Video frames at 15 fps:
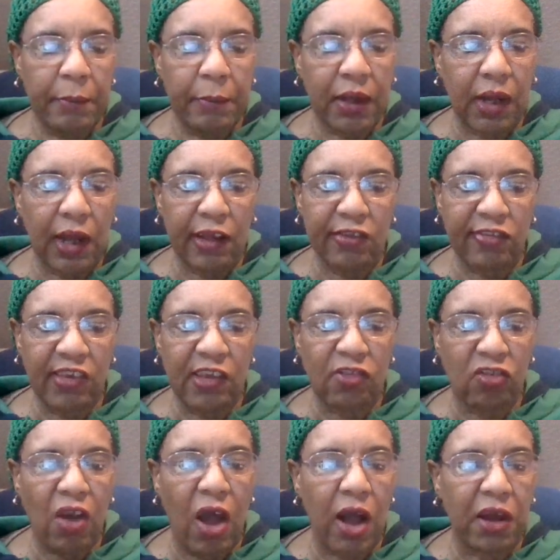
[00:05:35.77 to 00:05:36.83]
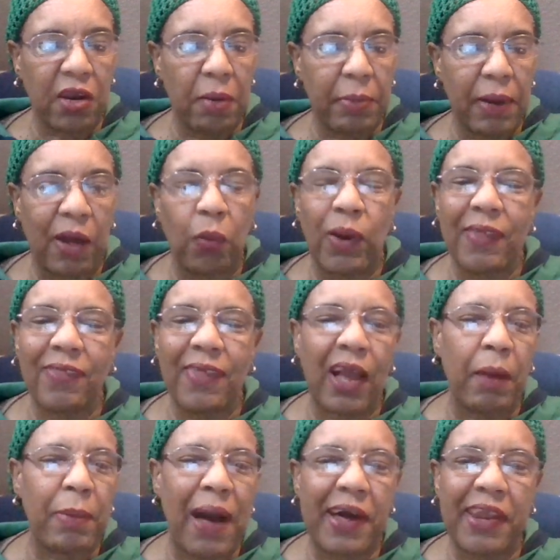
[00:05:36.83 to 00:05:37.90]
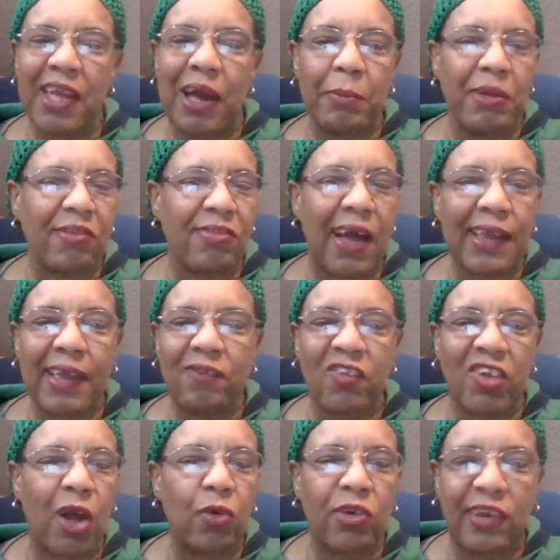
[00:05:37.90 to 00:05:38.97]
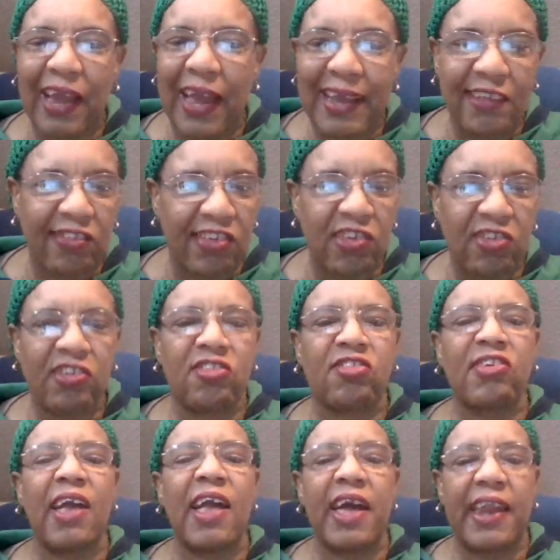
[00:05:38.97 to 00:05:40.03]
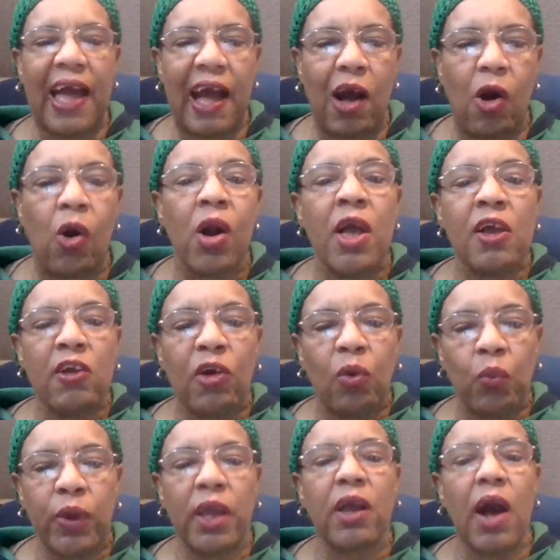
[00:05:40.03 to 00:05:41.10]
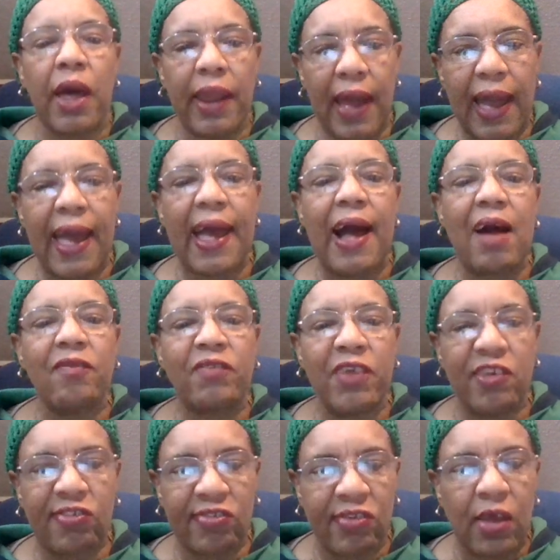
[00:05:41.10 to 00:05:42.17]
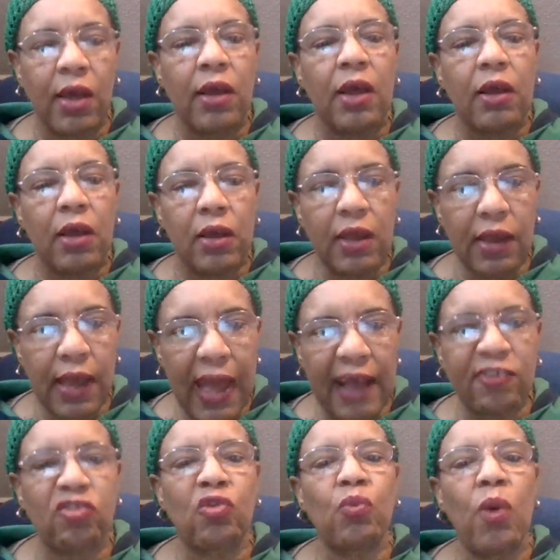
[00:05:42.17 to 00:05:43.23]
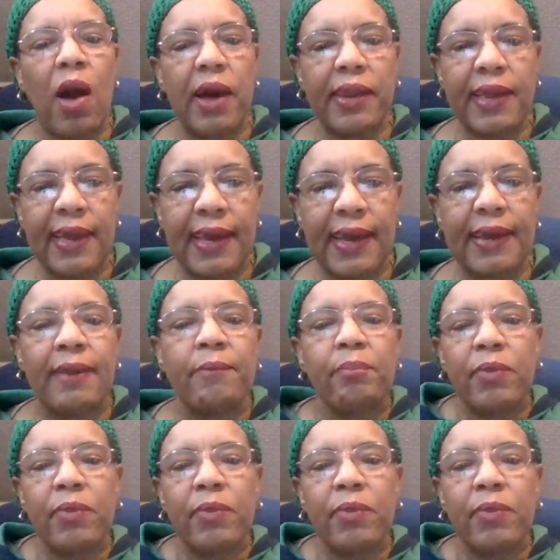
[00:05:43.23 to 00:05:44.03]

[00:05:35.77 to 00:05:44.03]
because he's talking about one thing about him. He's not giving no dates. He's just saying how we're going to have this asteroid hit,